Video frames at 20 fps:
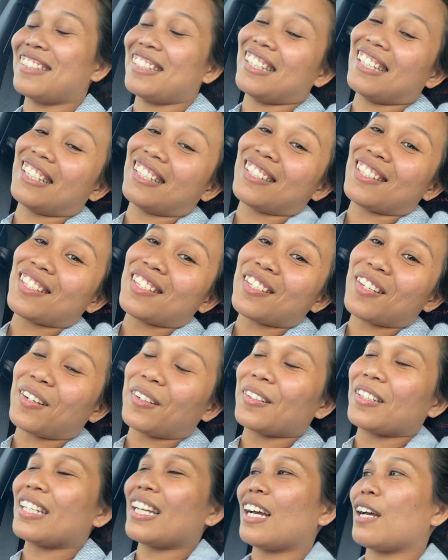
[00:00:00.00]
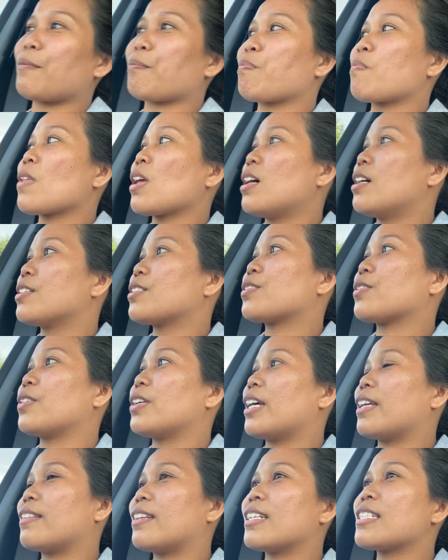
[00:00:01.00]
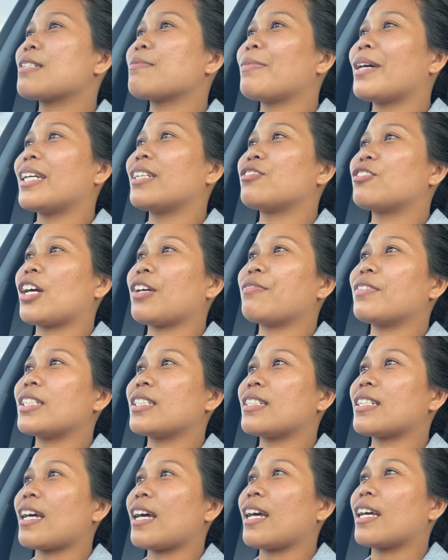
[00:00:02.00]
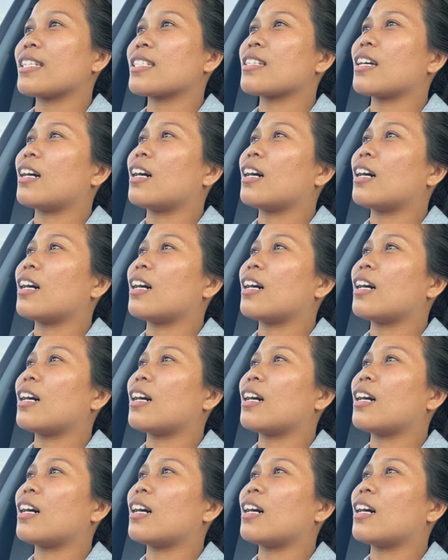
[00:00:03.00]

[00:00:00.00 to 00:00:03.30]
yeah. So yeah, that's my driving test.